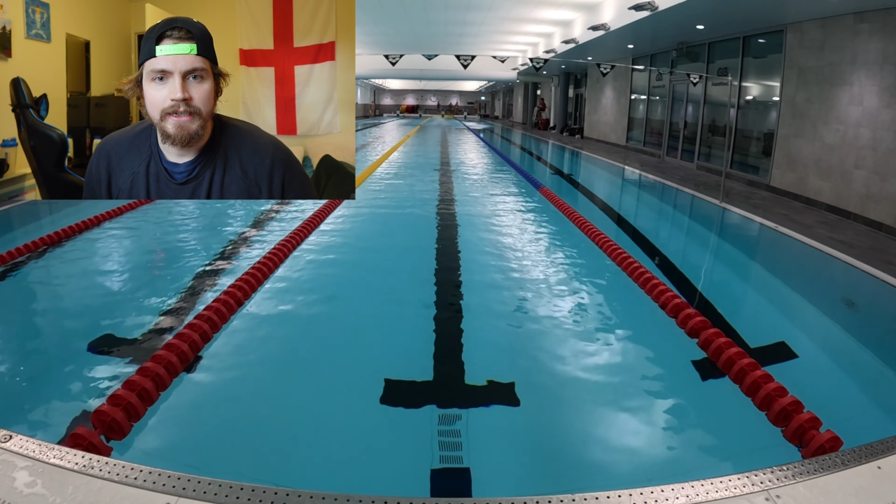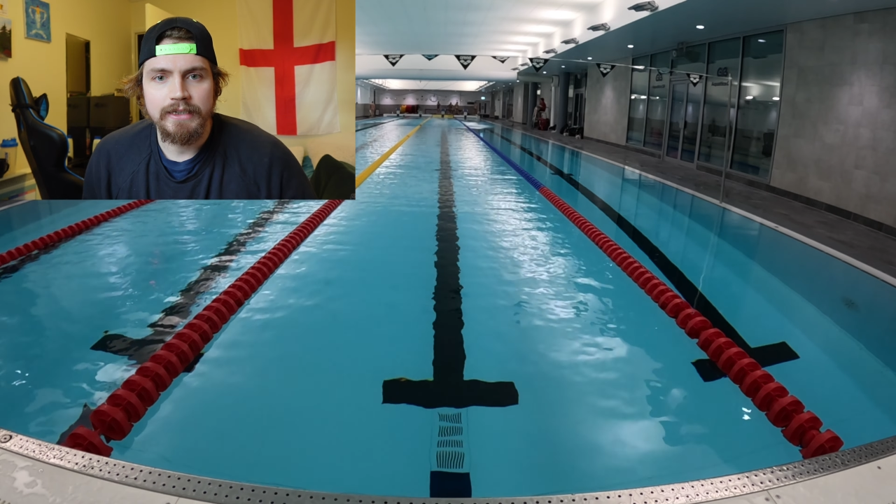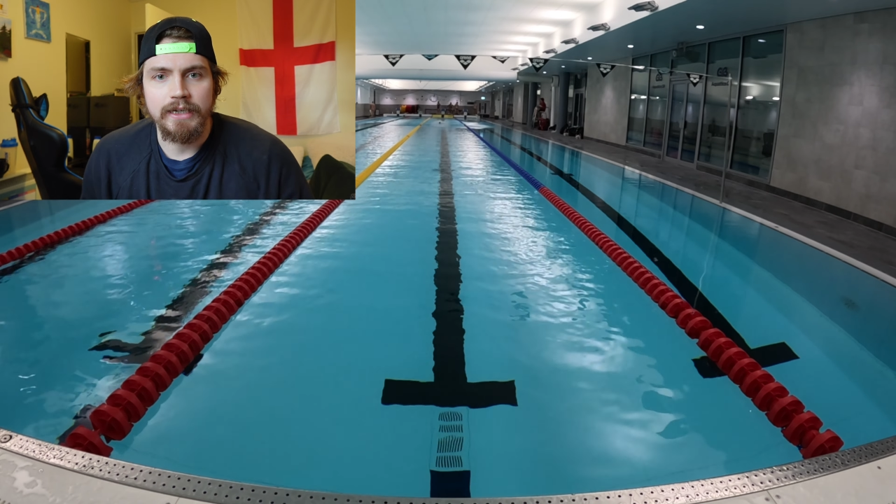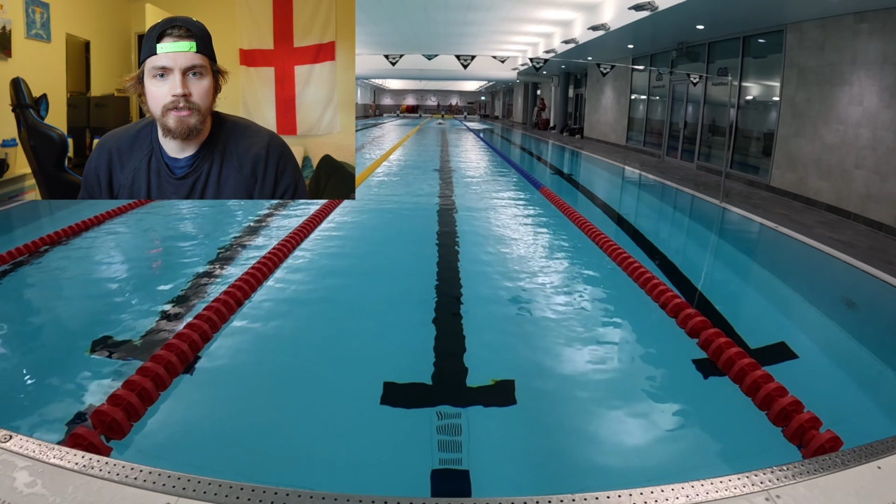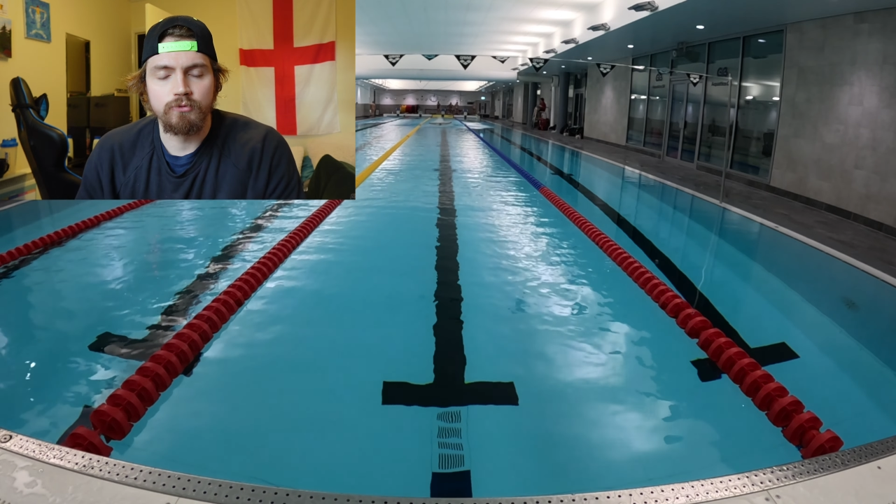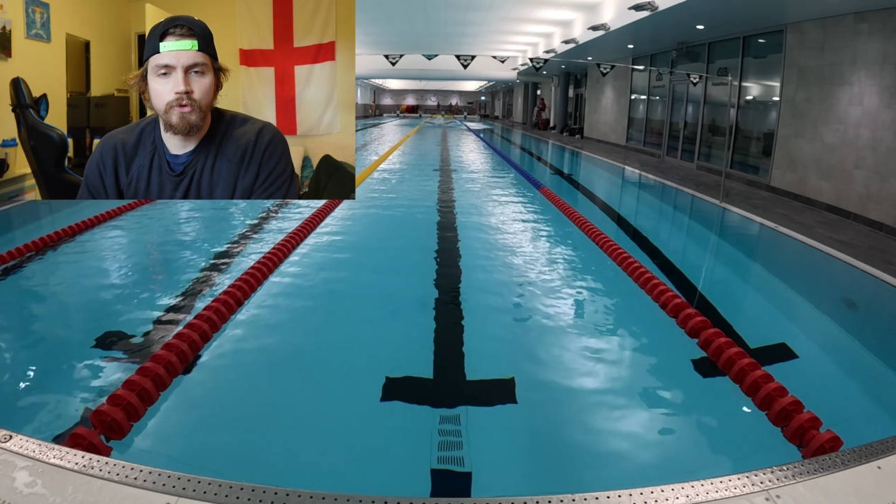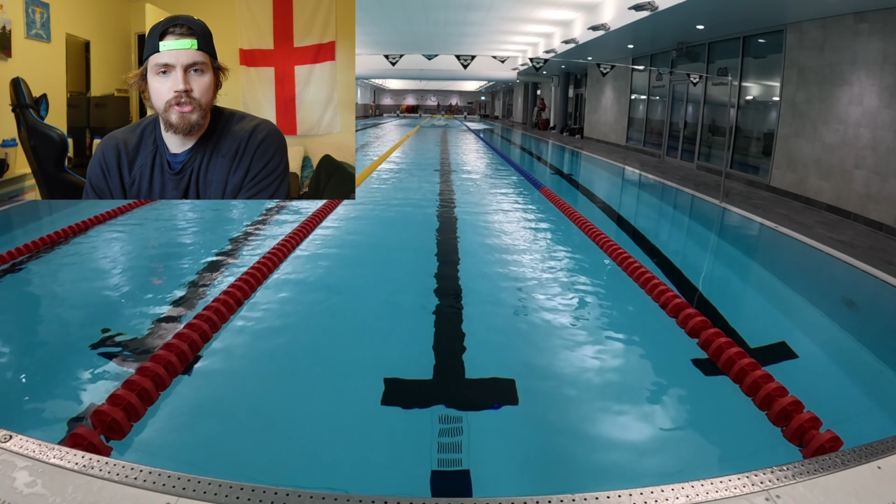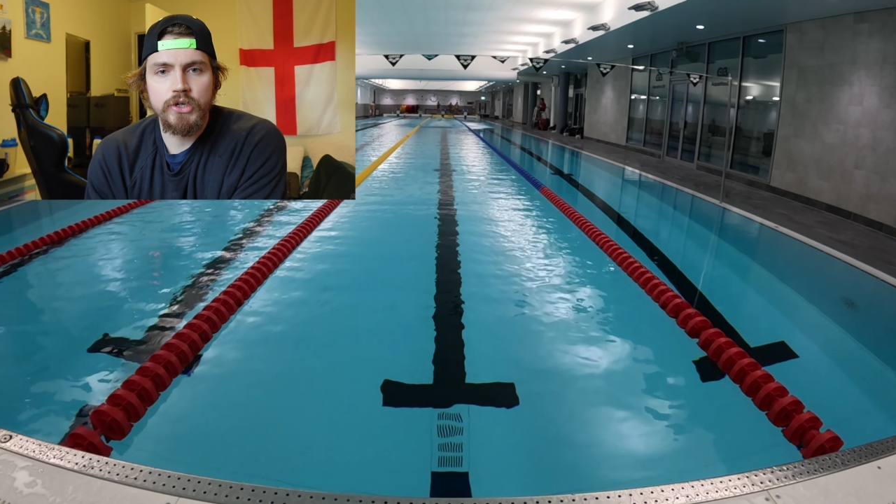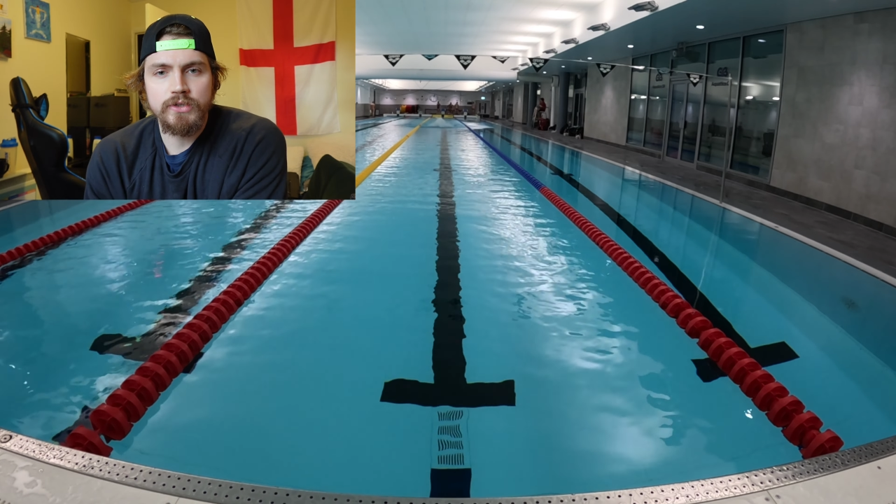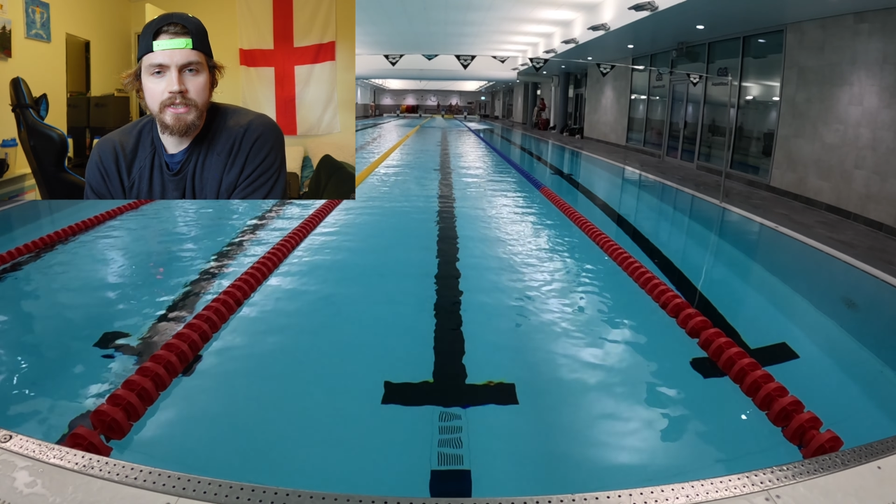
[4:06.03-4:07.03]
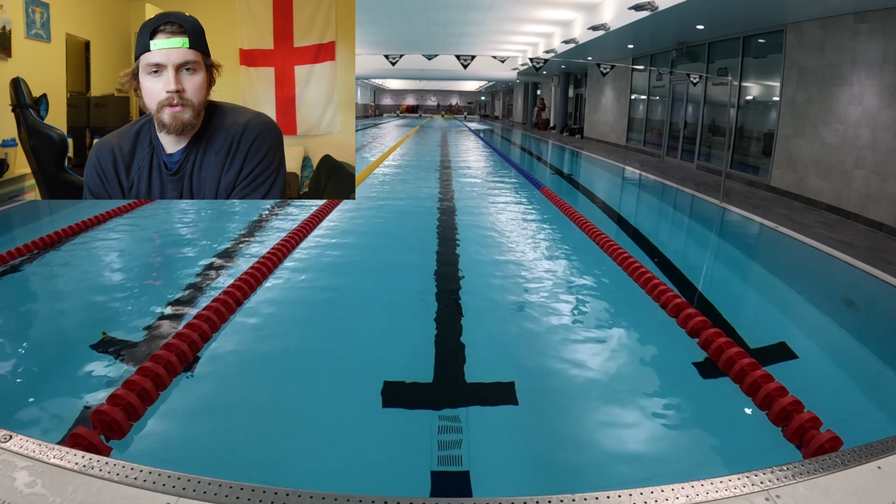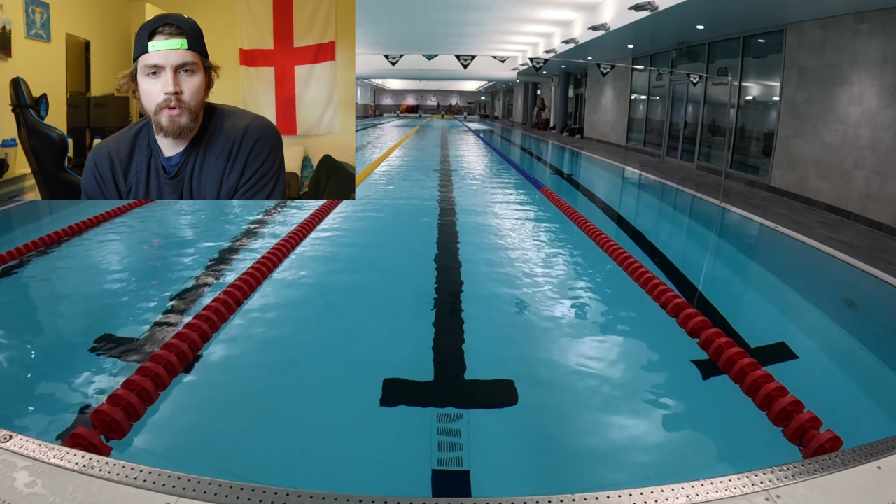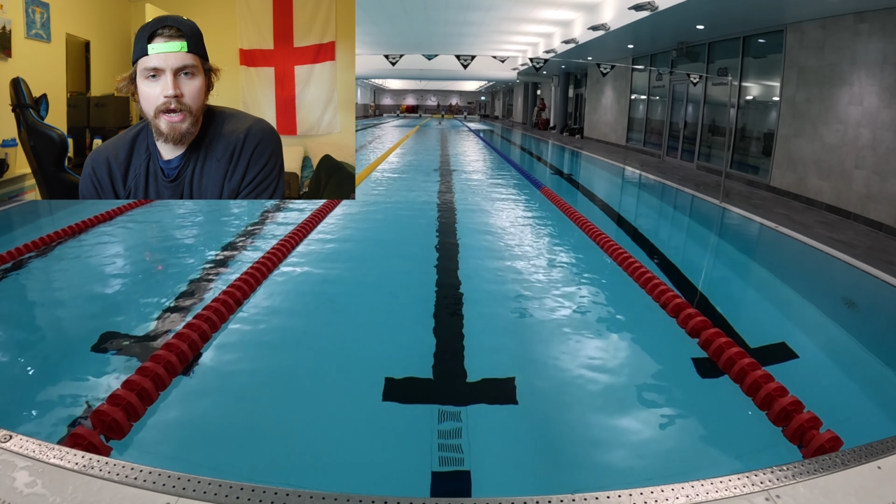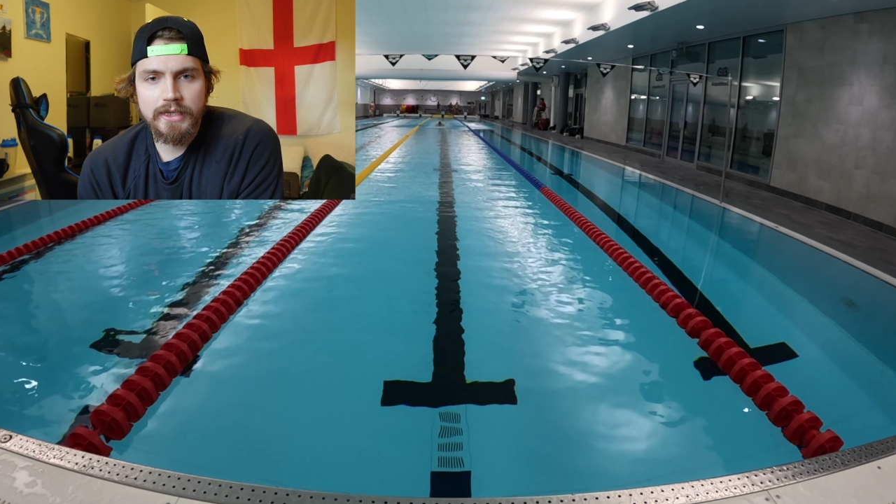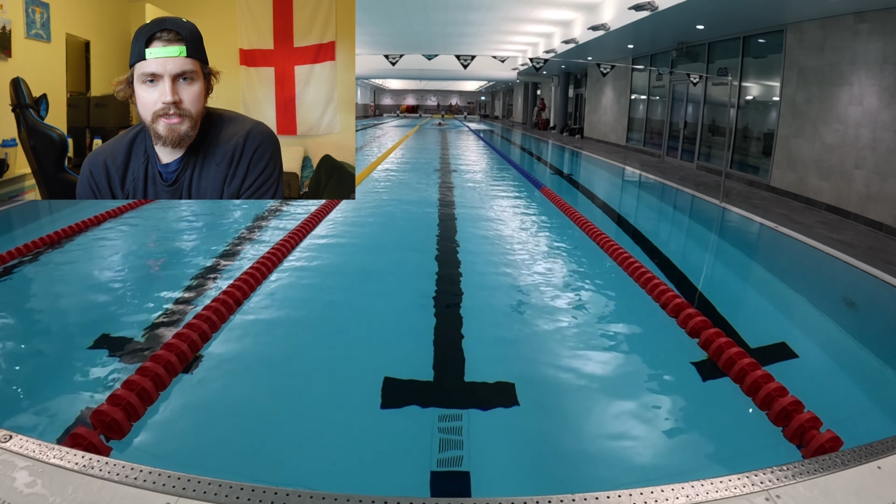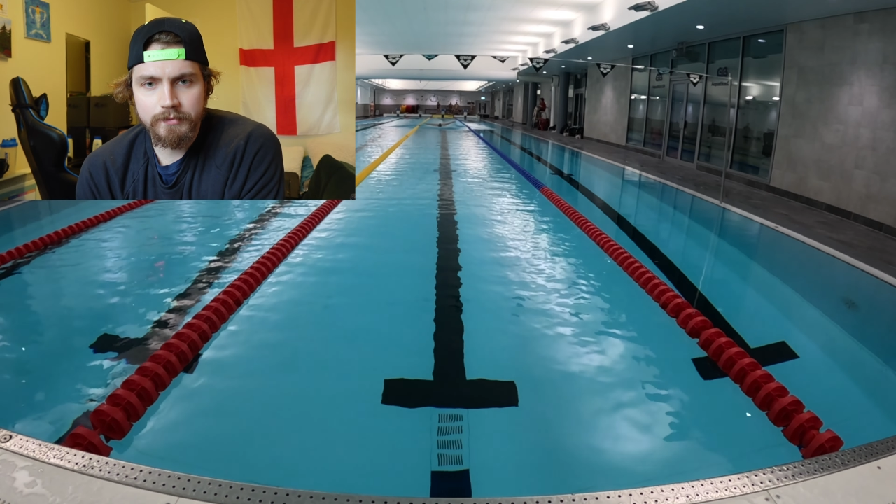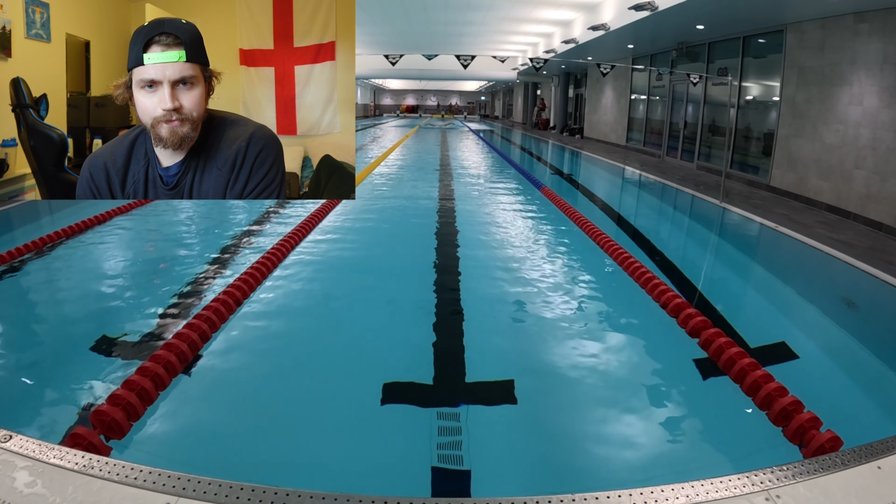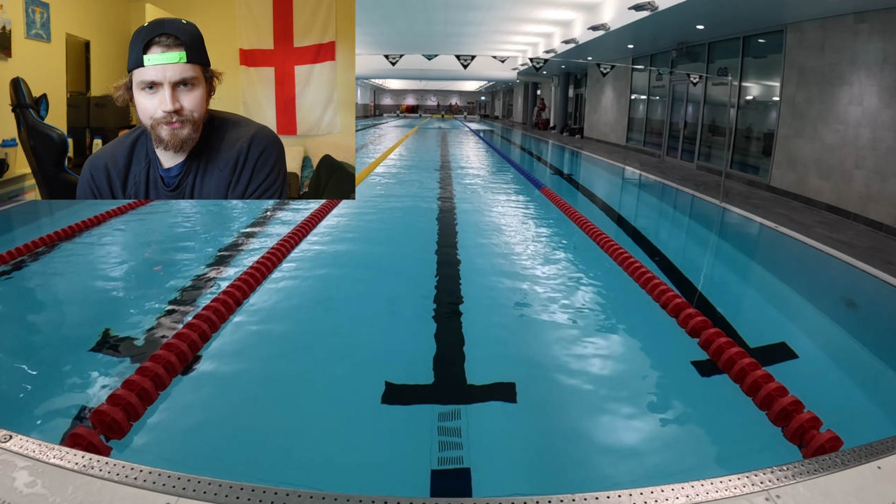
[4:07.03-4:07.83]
kind of reducing the breaths.